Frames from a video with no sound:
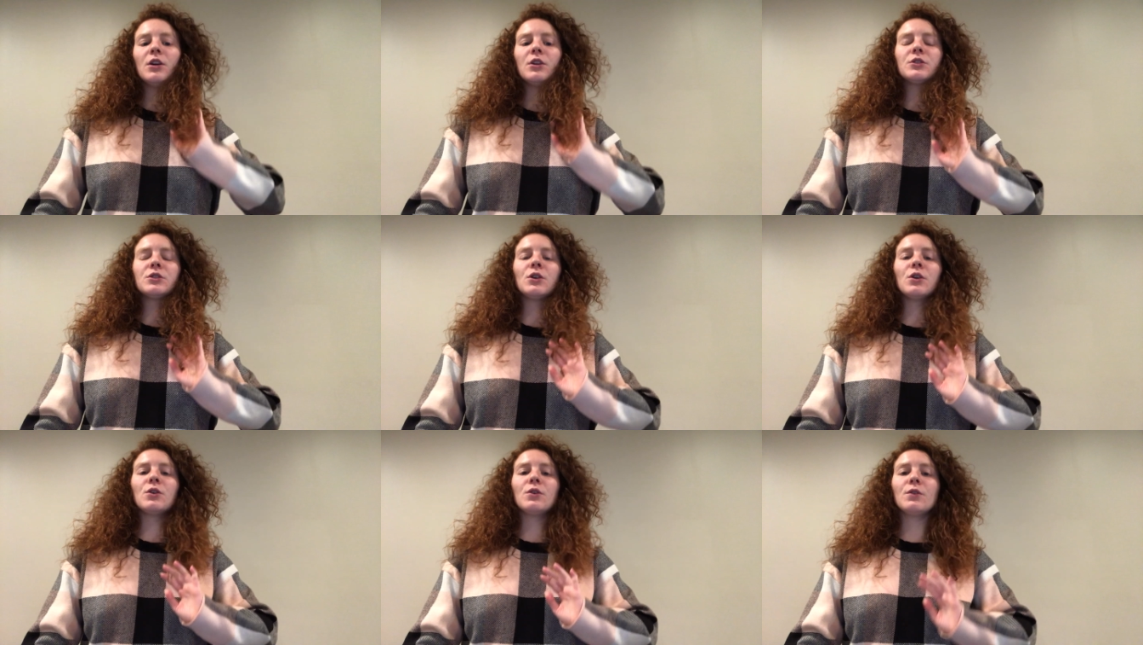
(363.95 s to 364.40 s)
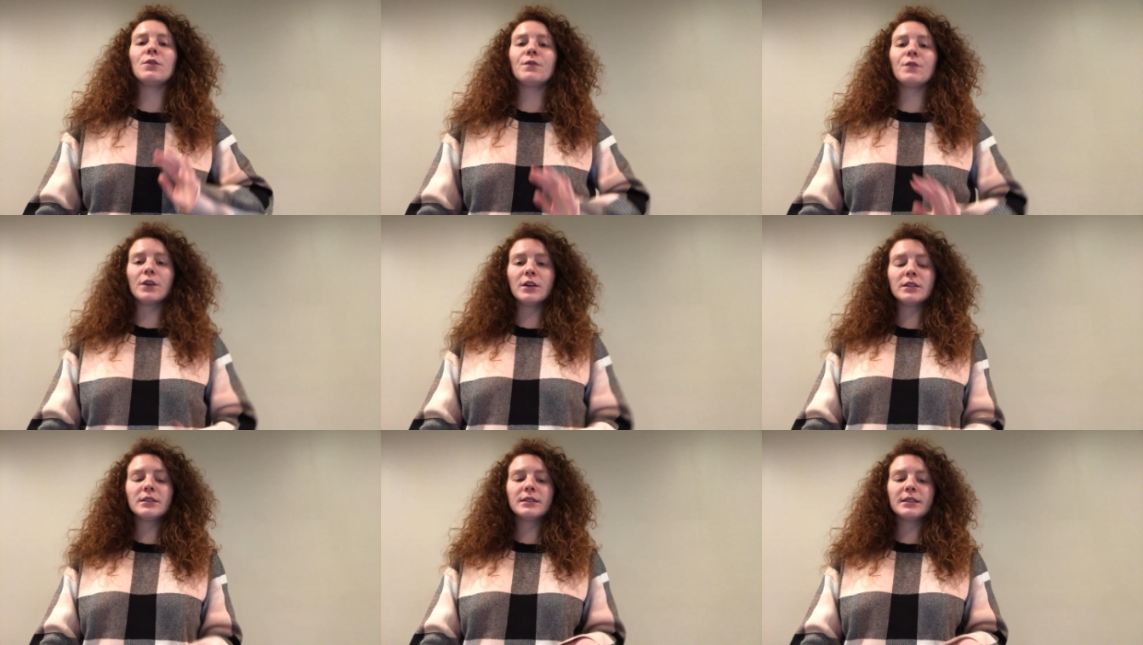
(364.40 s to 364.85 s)
So
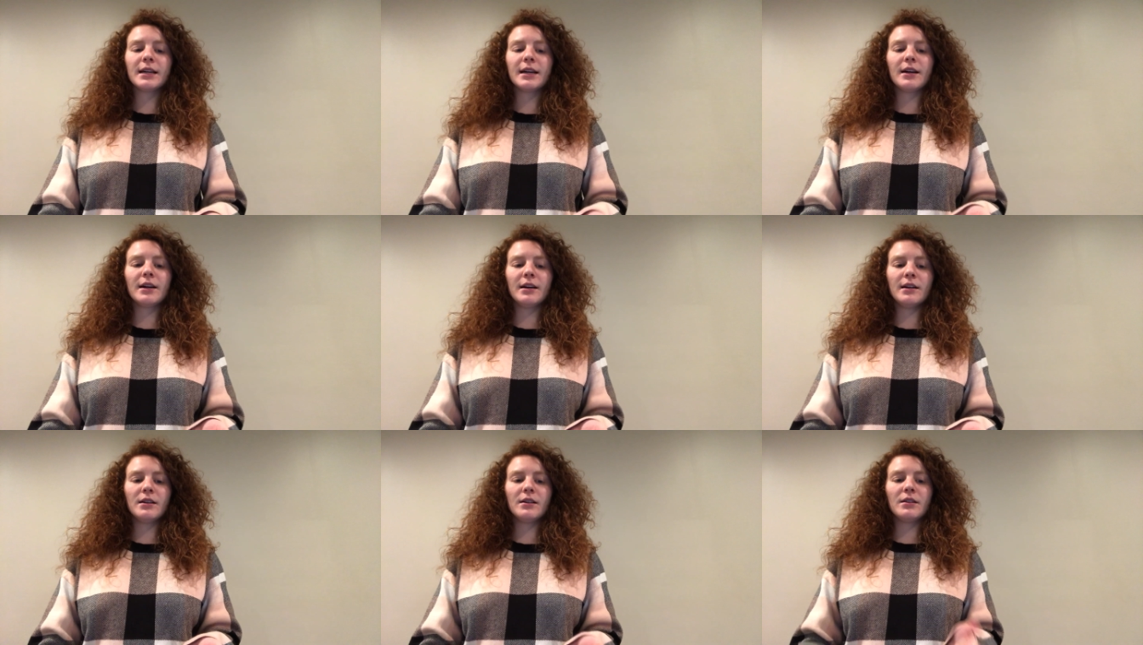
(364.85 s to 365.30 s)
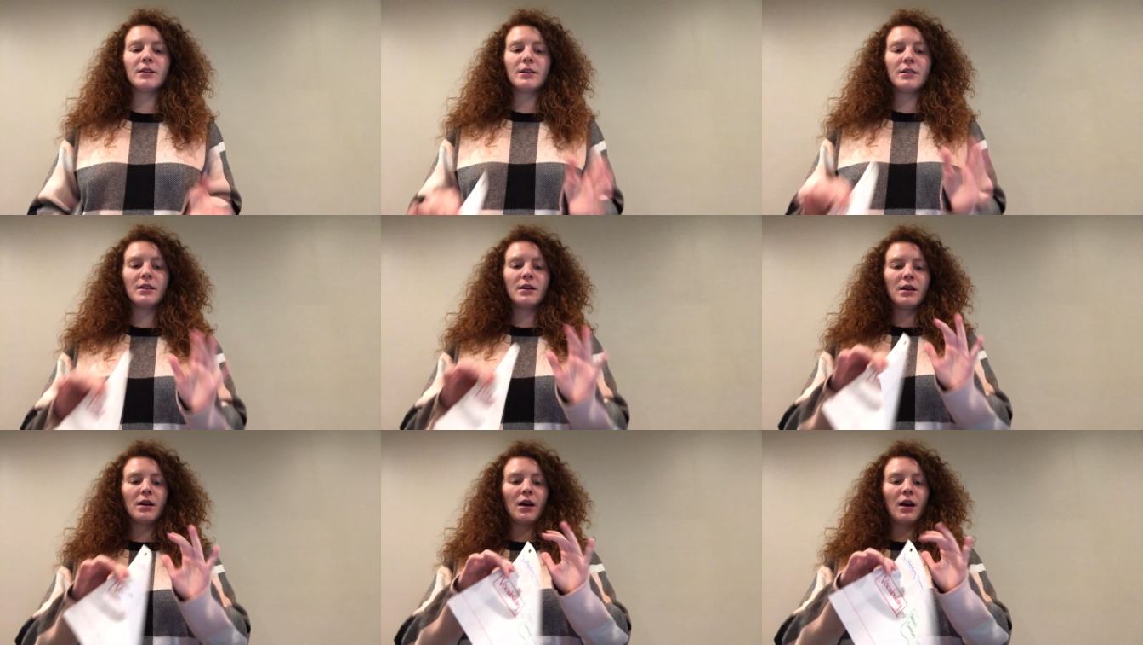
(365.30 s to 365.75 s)
first they're
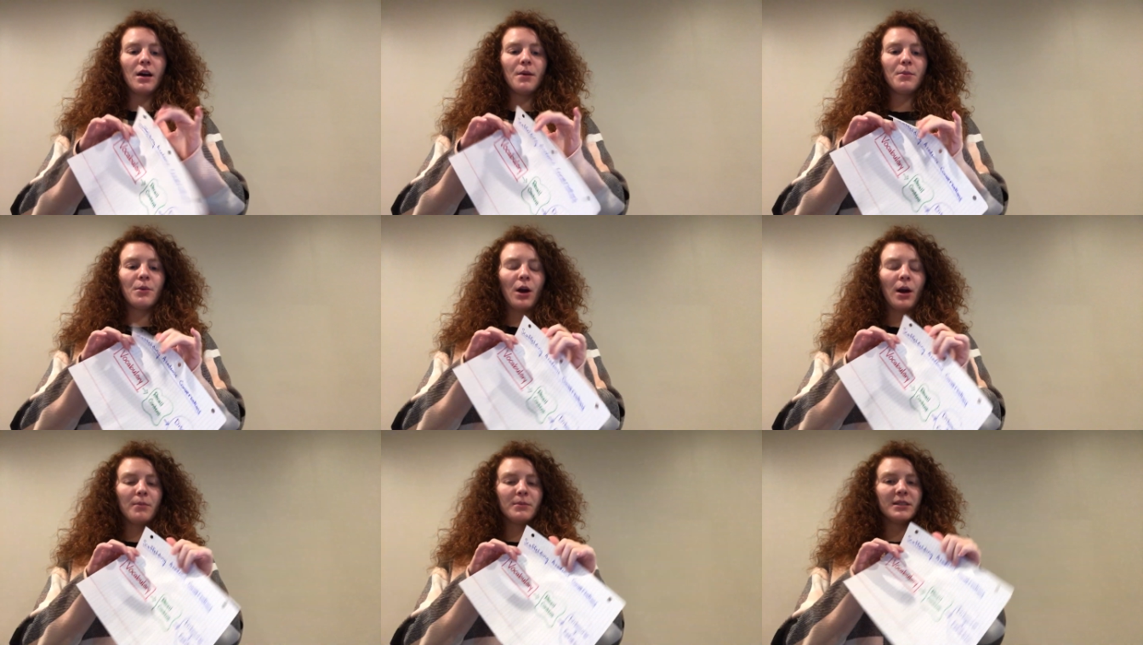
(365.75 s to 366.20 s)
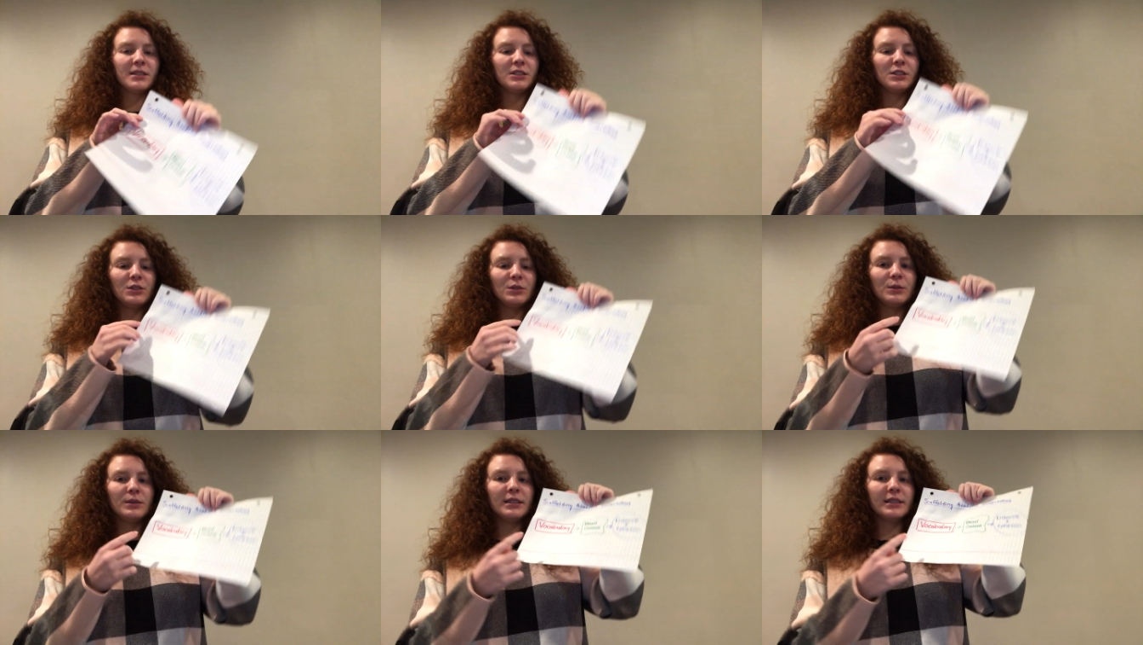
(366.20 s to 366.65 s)
prompted
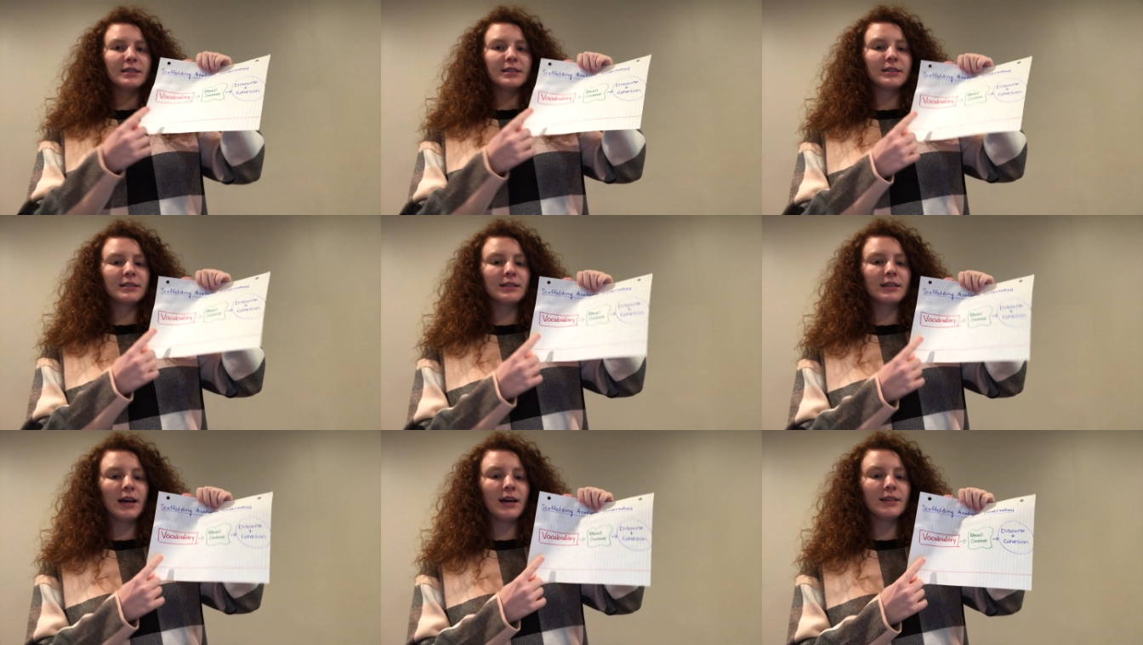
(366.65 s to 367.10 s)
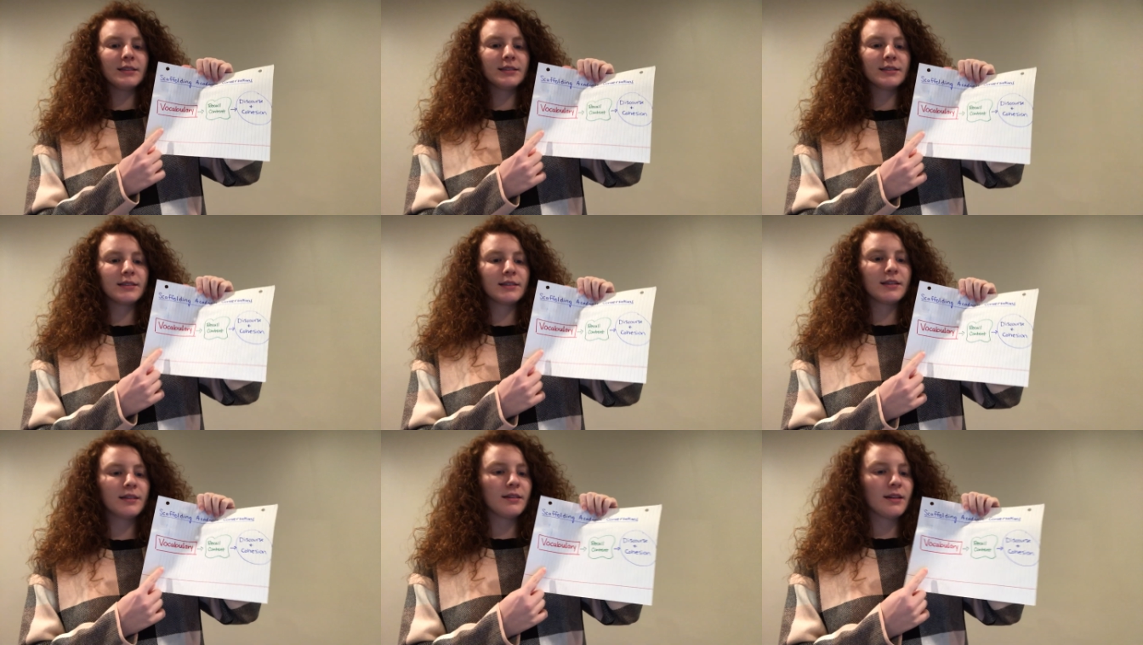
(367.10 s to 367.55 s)
to discuss
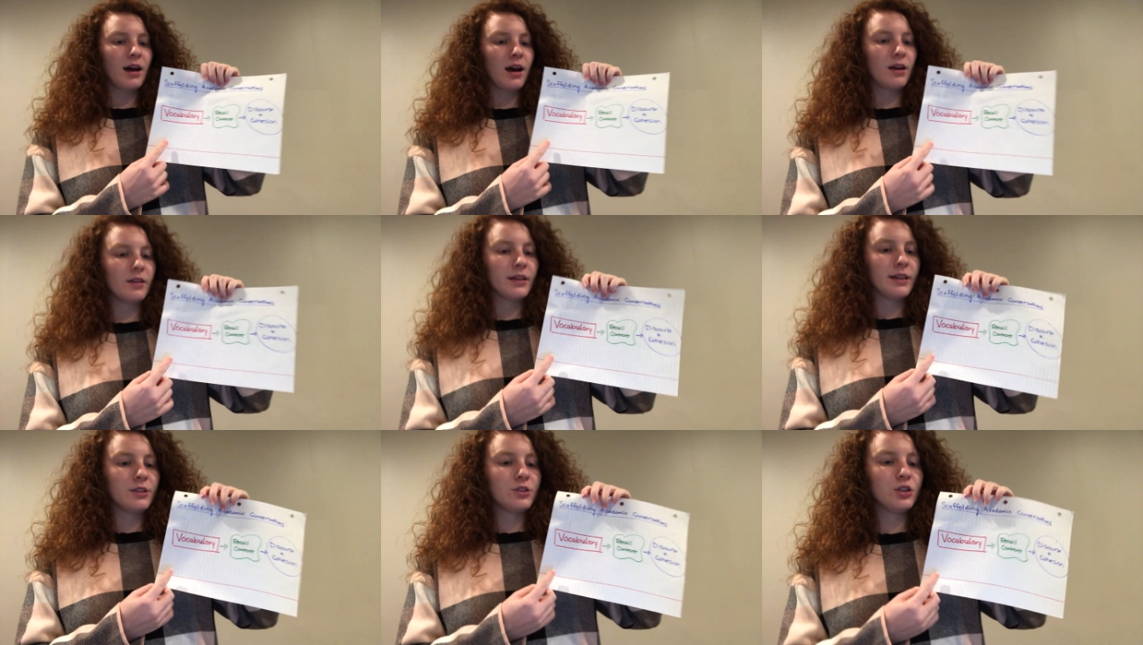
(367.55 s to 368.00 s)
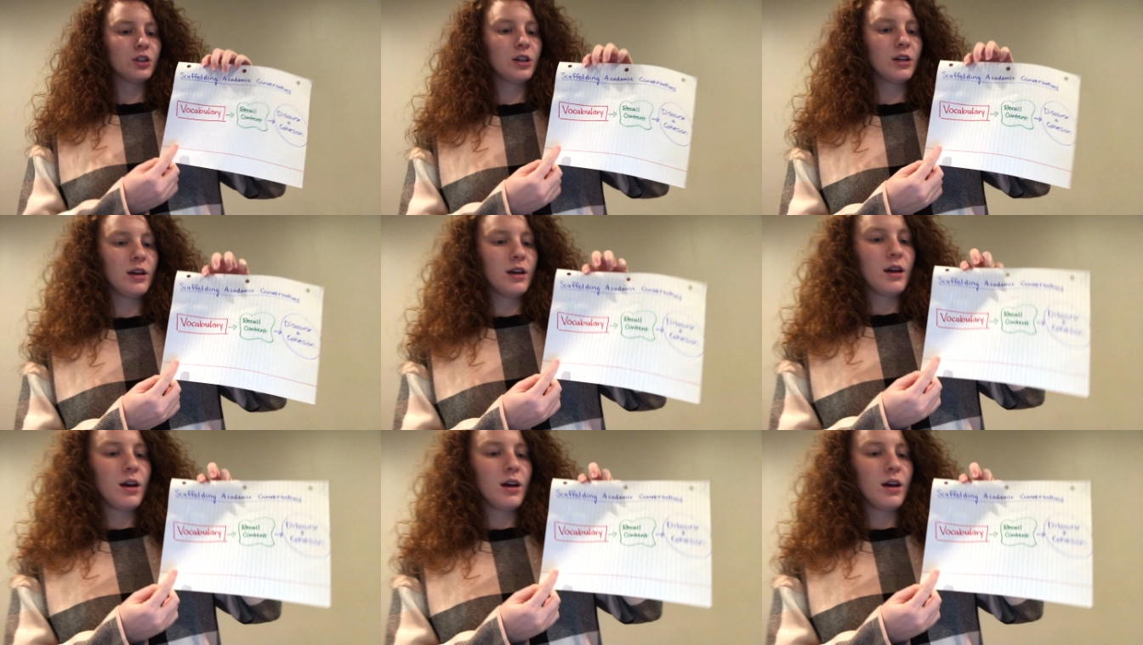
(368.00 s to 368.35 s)
the knowledge